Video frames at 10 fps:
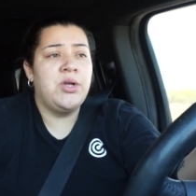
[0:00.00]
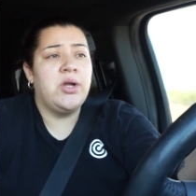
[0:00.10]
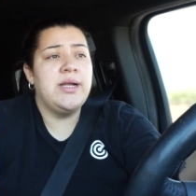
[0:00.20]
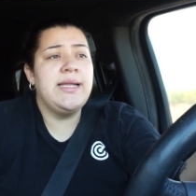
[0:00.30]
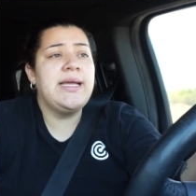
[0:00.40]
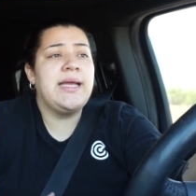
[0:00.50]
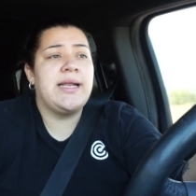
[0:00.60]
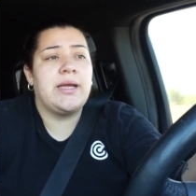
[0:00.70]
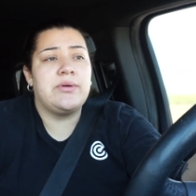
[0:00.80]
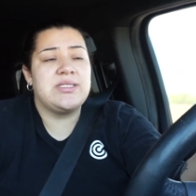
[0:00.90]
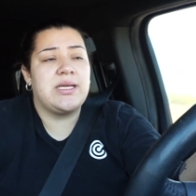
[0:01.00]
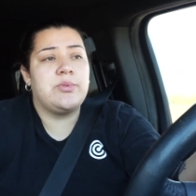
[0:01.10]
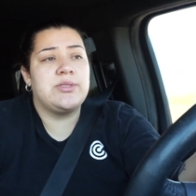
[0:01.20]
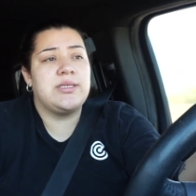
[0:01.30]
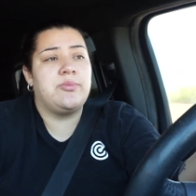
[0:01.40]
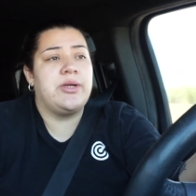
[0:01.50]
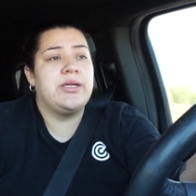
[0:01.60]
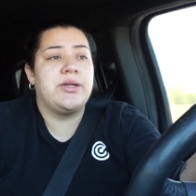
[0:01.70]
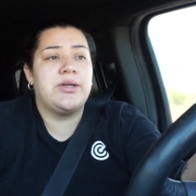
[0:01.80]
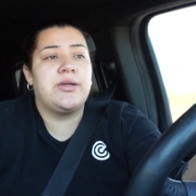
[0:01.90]
early and I was able to
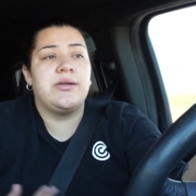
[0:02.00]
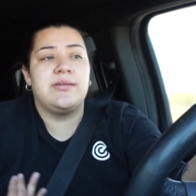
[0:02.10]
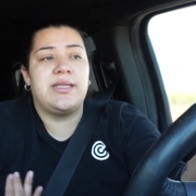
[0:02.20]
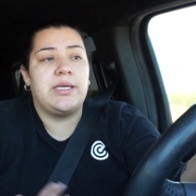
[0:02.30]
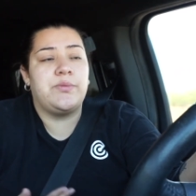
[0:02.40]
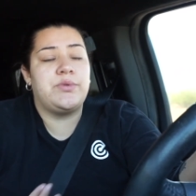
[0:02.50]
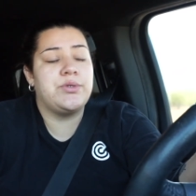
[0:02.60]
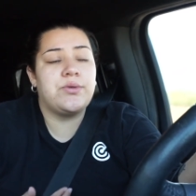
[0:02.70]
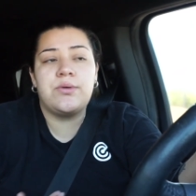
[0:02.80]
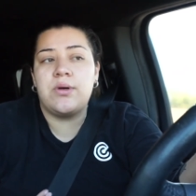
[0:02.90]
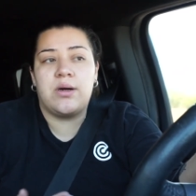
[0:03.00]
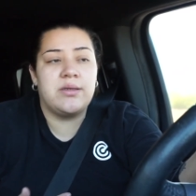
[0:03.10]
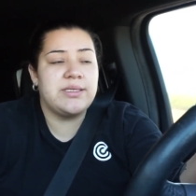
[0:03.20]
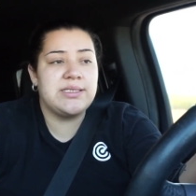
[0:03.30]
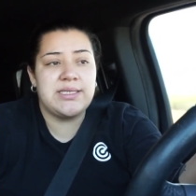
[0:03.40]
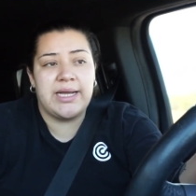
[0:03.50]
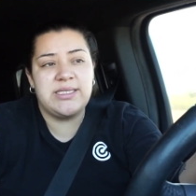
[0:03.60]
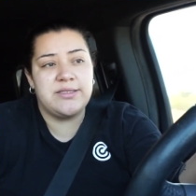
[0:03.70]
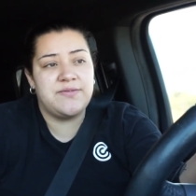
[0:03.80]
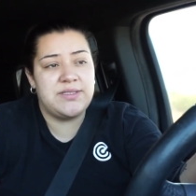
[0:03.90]
bring her. They do all these
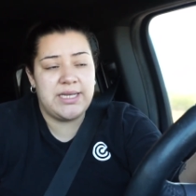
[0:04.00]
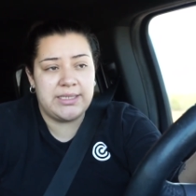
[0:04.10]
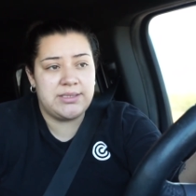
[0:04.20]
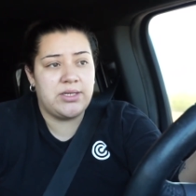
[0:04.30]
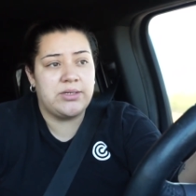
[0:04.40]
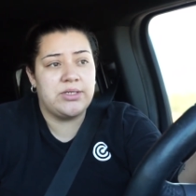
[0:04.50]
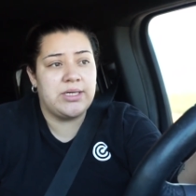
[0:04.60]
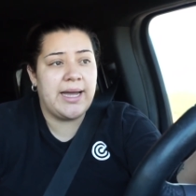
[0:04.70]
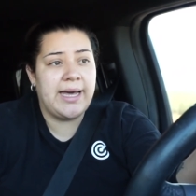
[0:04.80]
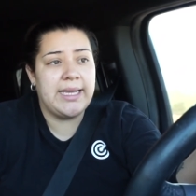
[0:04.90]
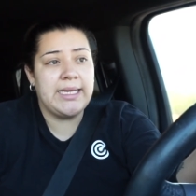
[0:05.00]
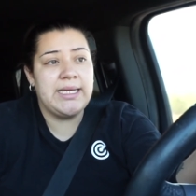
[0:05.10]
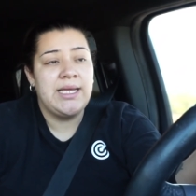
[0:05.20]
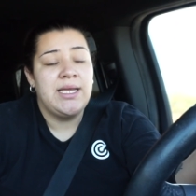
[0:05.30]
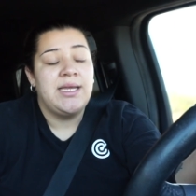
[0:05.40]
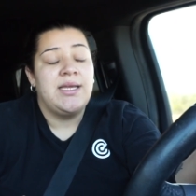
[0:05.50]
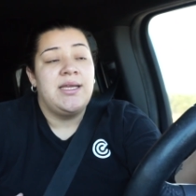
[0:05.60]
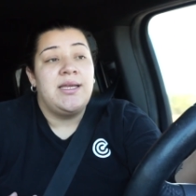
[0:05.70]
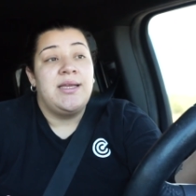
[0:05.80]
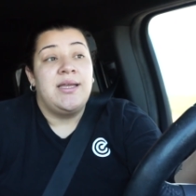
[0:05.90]
kinds of tests on her eye.
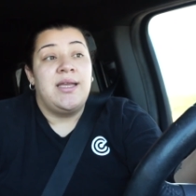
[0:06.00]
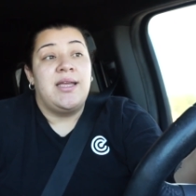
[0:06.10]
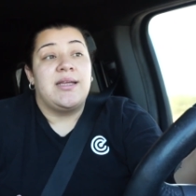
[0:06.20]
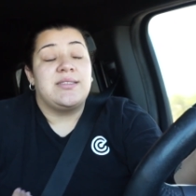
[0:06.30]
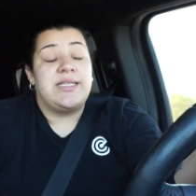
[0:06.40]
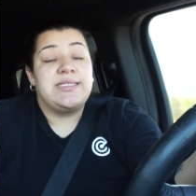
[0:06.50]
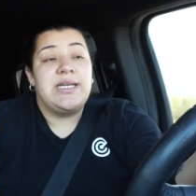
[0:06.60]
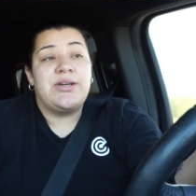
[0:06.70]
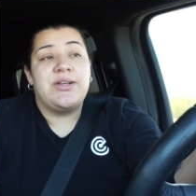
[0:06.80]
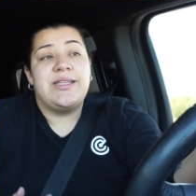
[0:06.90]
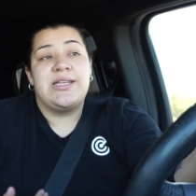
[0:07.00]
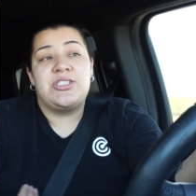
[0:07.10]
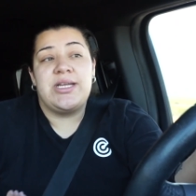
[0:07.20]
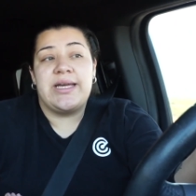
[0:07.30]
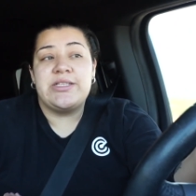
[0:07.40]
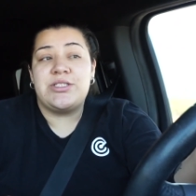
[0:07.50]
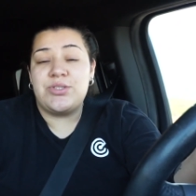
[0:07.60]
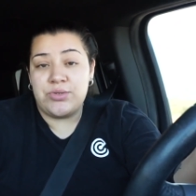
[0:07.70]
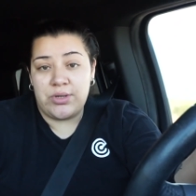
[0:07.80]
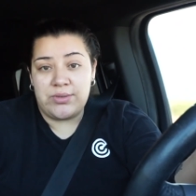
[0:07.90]
They tell her that she had a
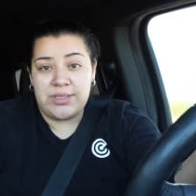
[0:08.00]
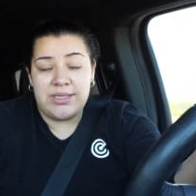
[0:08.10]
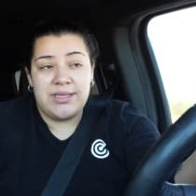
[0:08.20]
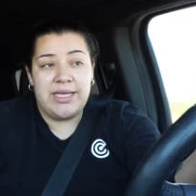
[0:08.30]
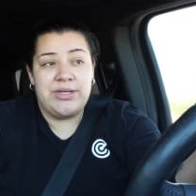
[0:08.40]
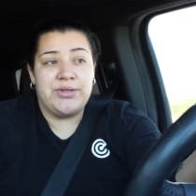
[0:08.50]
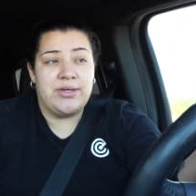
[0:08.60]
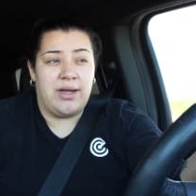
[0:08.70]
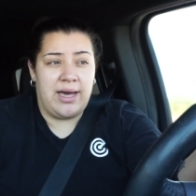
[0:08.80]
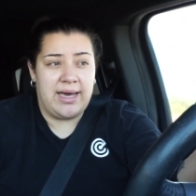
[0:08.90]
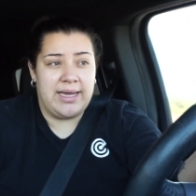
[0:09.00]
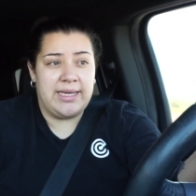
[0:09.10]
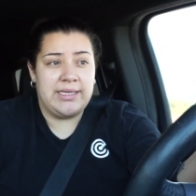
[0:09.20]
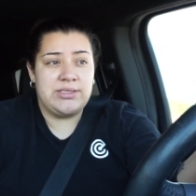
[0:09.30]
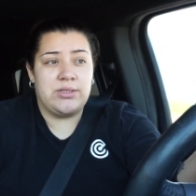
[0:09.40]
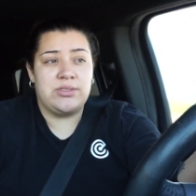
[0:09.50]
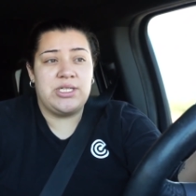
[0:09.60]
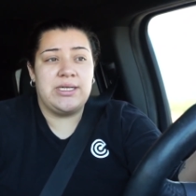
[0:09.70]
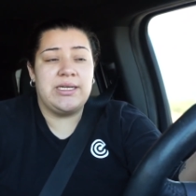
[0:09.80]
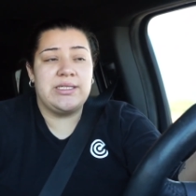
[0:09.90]
stroke in her eye, so
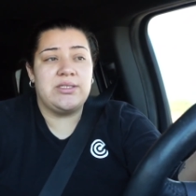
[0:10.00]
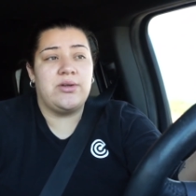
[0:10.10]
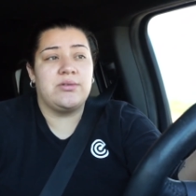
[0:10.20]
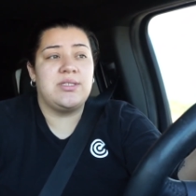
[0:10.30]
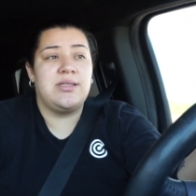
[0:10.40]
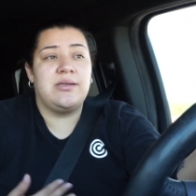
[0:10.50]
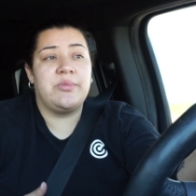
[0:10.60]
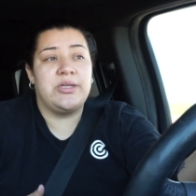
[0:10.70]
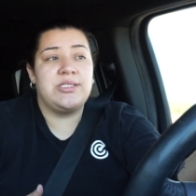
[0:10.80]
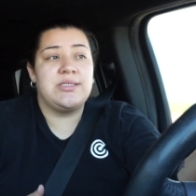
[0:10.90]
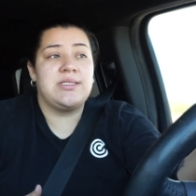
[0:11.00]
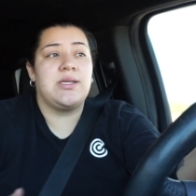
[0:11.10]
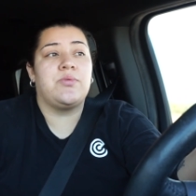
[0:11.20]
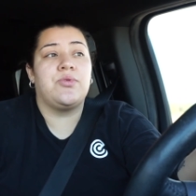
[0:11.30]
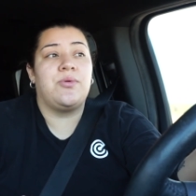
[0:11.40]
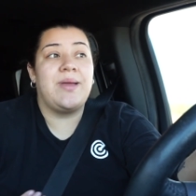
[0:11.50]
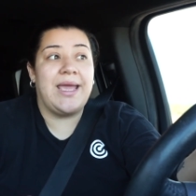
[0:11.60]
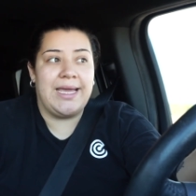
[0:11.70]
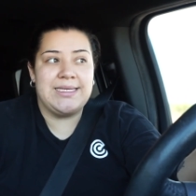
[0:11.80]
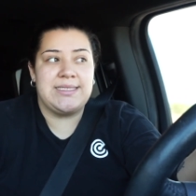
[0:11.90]
she needed to go to the emergency room
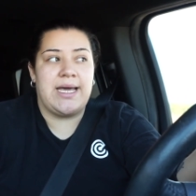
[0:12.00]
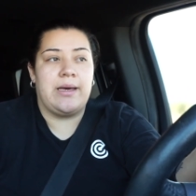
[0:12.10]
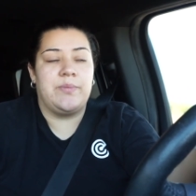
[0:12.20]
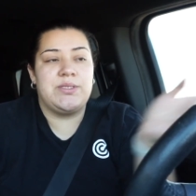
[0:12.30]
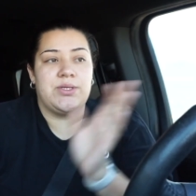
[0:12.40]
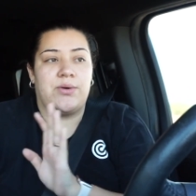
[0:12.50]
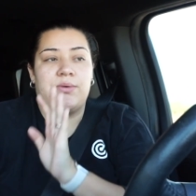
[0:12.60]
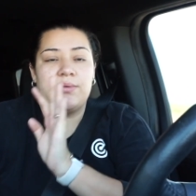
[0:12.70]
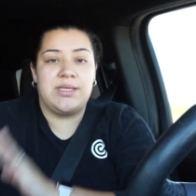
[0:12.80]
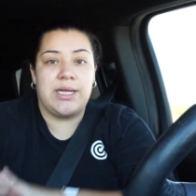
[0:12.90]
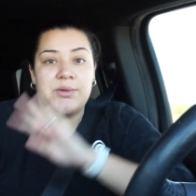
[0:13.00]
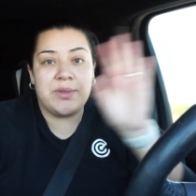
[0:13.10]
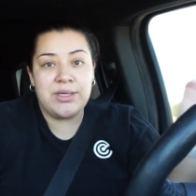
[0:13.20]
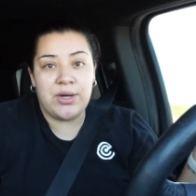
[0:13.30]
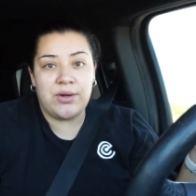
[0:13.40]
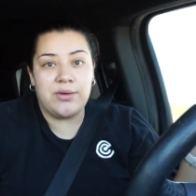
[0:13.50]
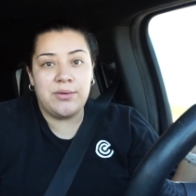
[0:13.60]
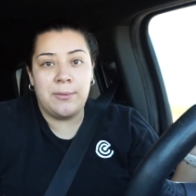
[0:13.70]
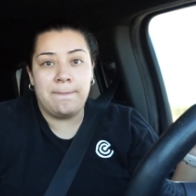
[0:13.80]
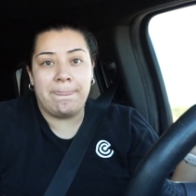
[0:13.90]
ASAP. So there we go
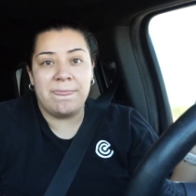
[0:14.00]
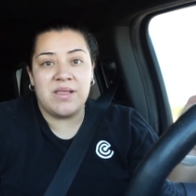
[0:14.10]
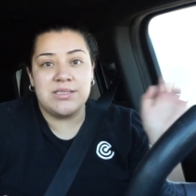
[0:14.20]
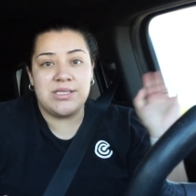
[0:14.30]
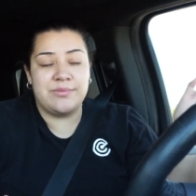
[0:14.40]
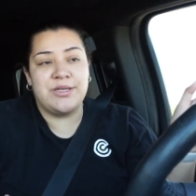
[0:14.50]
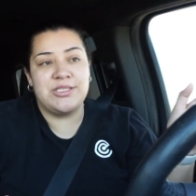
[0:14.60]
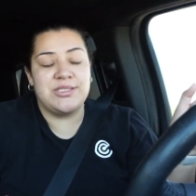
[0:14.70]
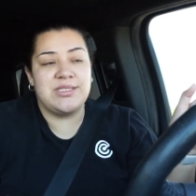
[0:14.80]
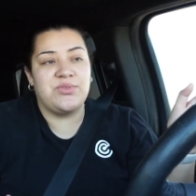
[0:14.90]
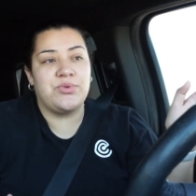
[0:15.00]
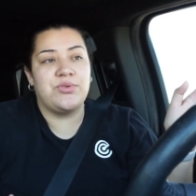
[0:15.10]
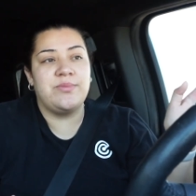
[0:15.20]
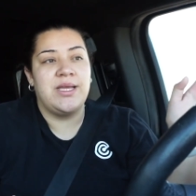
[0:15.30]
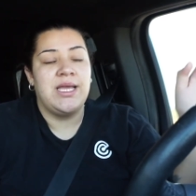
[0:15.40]
to the emergency room,